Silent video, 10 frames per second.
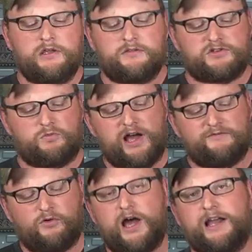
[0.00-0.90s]
there's a wide
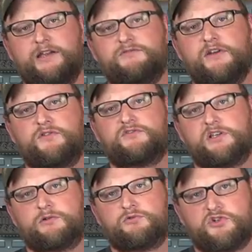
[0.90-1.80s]
variety of different
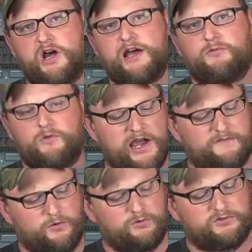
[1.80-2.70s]
single shot
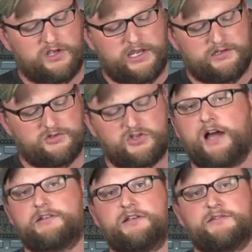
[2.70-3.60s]
rifles and
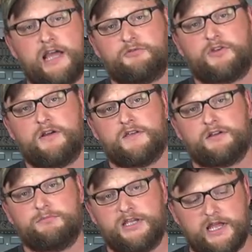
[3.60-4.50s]
shotguns out there that
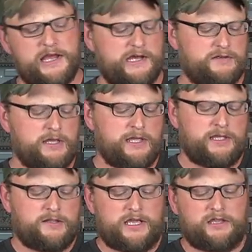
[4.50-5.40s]
can be had.
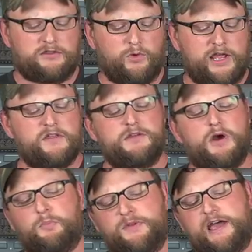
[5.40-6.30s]
And the way that you
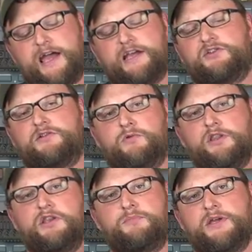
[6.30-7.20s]
open the action
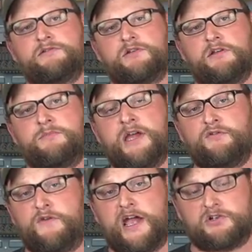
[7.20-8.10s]
really depends on the
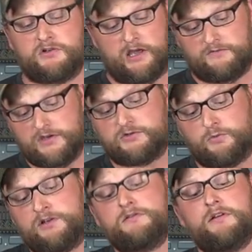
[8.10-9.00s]
manufacturer. Now this
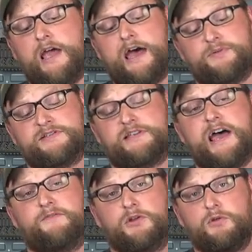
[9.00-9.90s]
one happens to
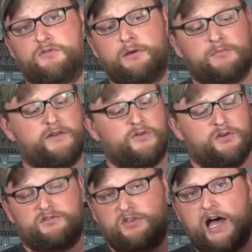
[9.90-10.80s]
have a little thumb lever
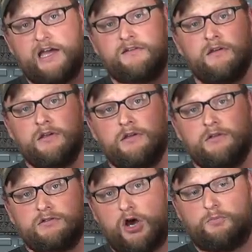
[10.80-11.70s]
on the side
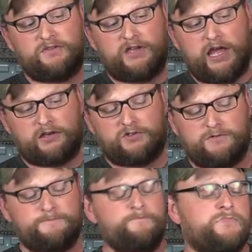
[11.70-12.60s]
to open the action.